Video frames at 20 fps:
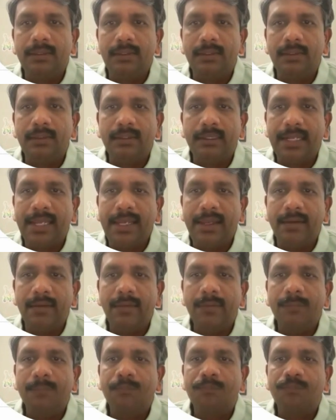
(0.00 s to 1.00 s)

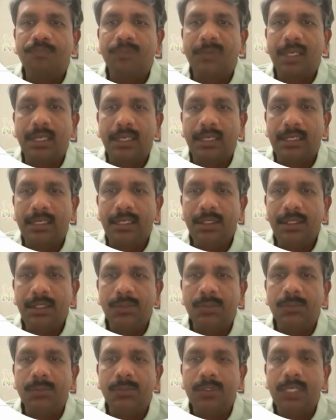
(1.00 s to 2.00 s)
layer
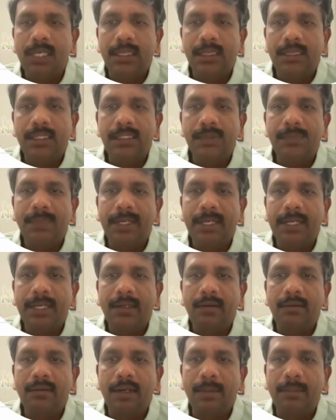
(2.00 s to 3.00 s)
into this
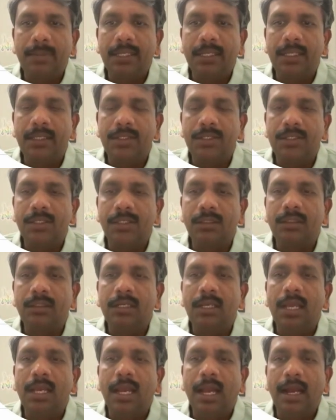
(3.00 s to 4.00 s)
particular application
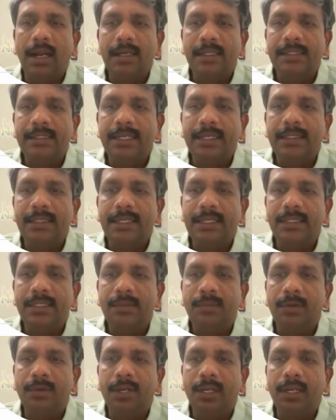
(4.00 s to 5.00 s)
and set the entry
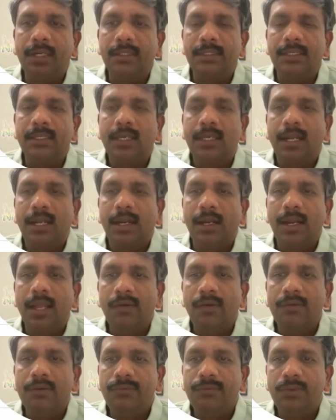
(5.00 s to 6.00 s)
points. Now
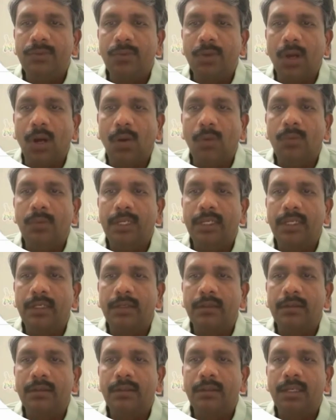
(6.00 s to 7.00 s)
if you count
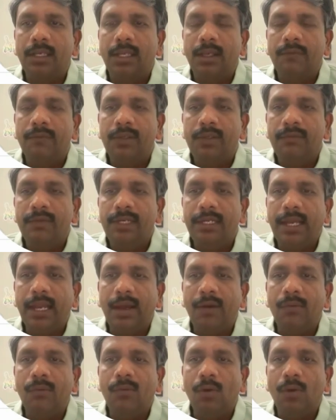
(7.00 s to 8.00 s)
here, we will
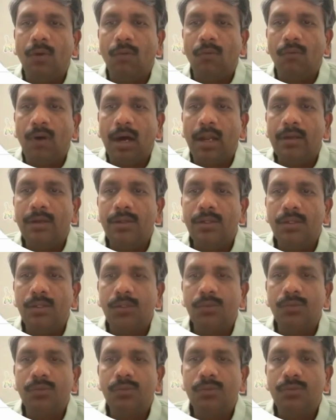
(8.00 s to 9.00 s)
have 1
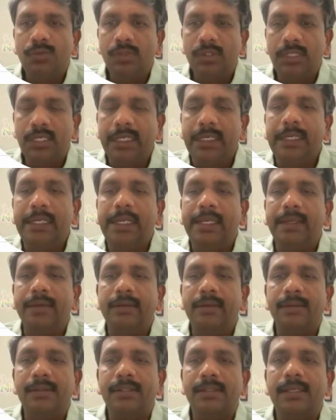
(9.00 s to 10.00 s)
2 3
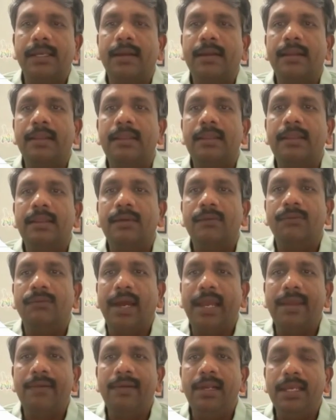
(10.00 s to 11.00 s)
layers rather than
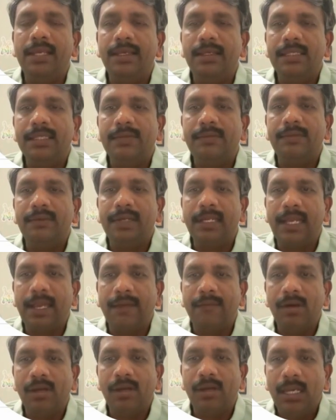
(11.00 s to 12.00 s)
5 layers. We will have
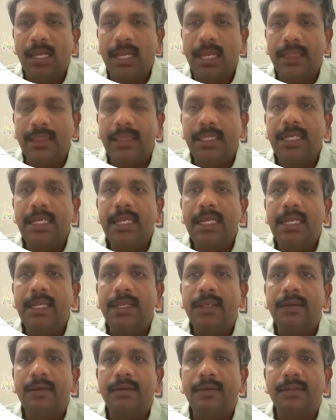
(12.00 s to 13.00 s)
a 3
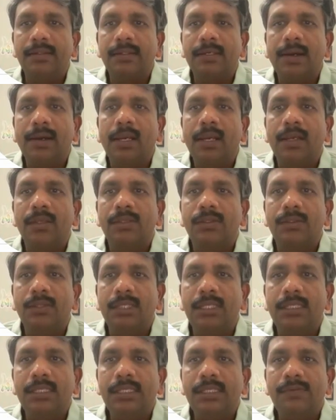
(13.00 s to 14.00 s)
layers. So
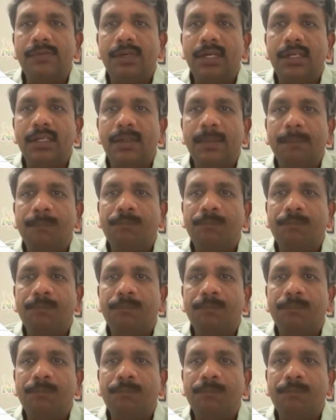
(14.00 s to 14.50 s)
this is what